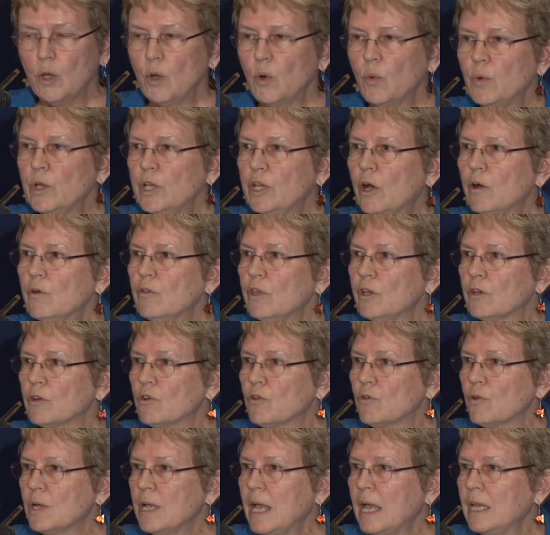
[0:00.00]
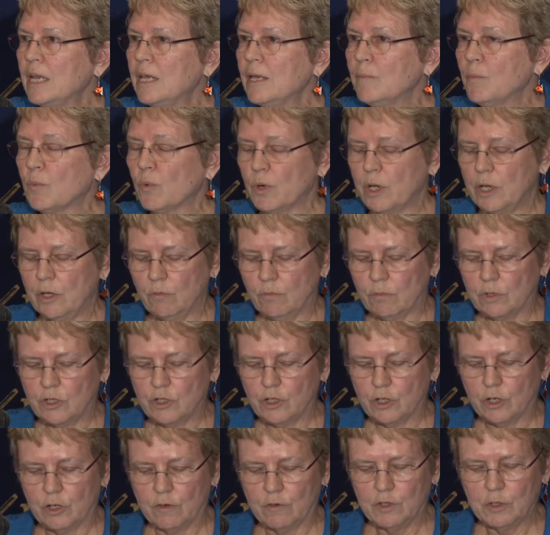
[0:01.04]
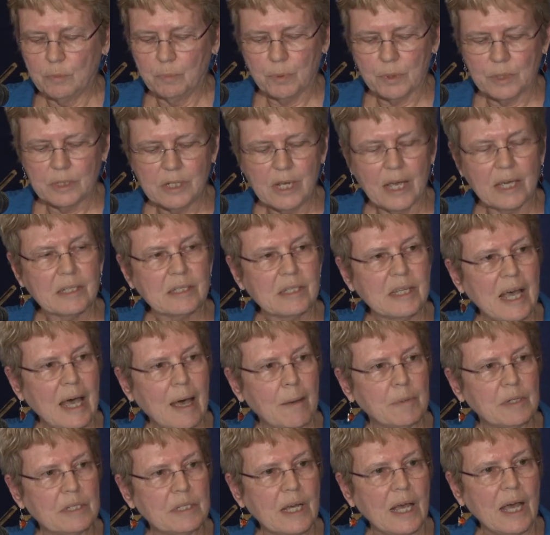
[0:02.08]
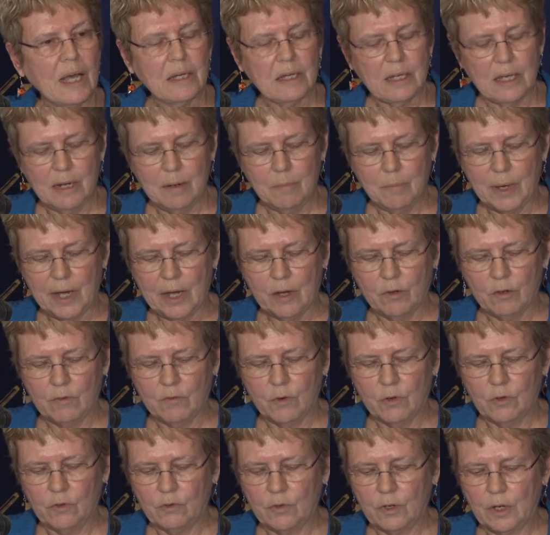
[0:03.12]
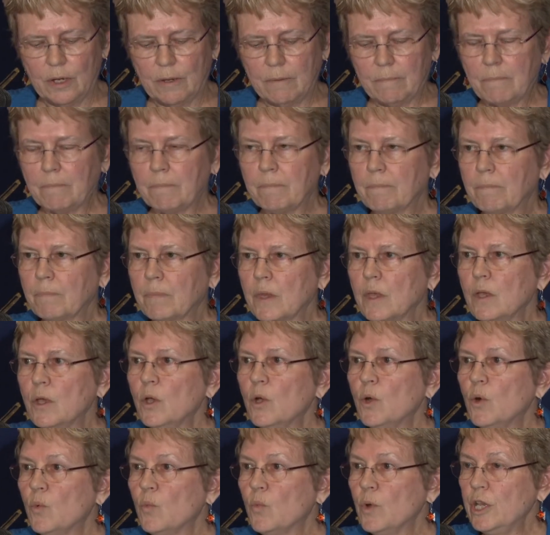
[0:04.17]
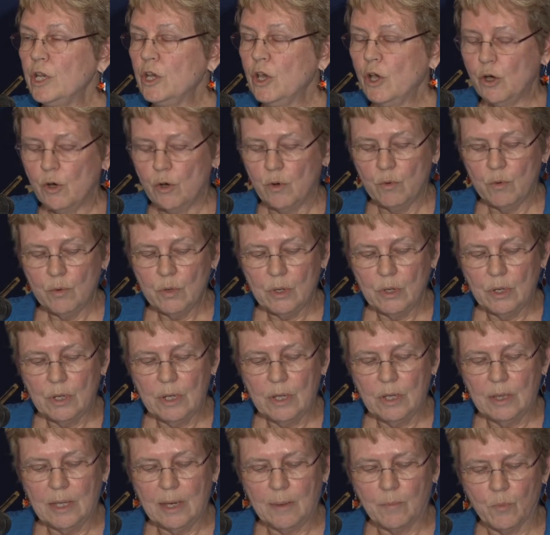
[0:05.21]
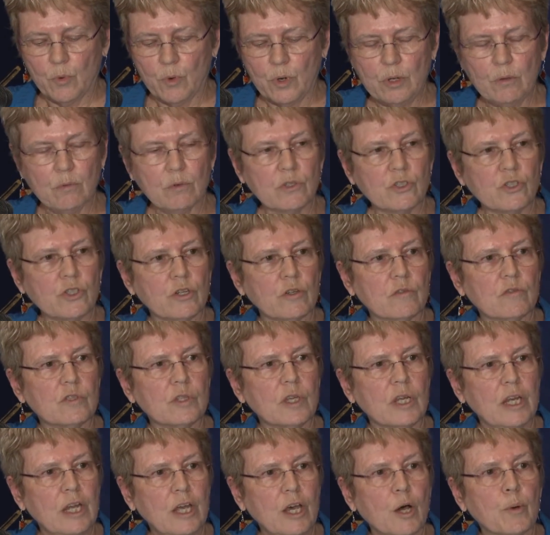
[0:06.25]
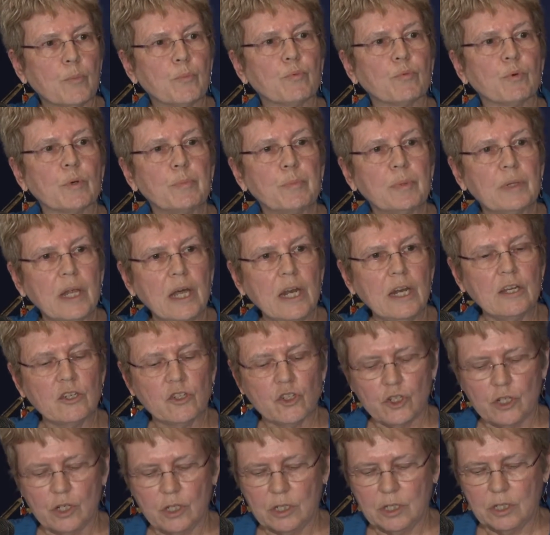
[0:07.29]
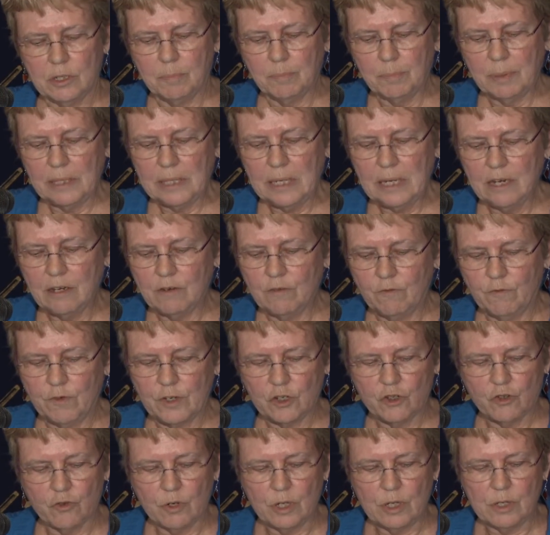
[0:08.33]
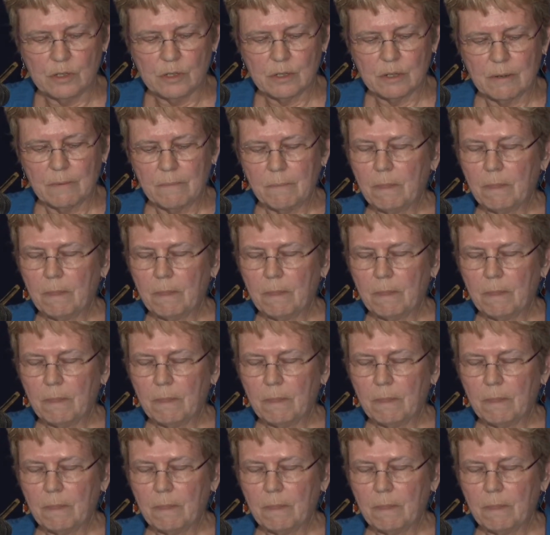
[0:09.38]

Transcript: We know that creating marine reserves protects habitat and biodiversity. We know that marine reserves can help replenish depleted fisheries,